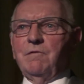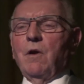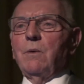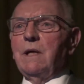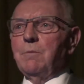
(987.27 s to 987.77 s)

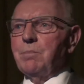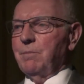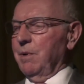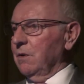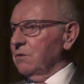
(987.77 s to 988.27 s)
following a
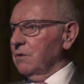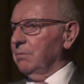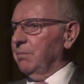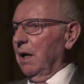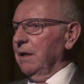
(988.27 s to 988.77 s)
proposal
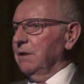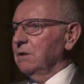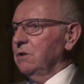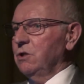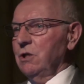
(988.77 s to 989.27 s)
by the
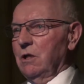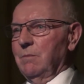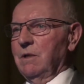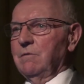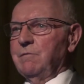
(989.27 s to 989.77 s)

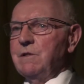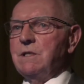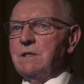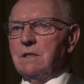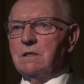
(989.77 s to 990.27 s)
German
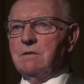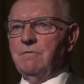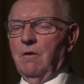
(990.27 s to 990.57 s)
physicist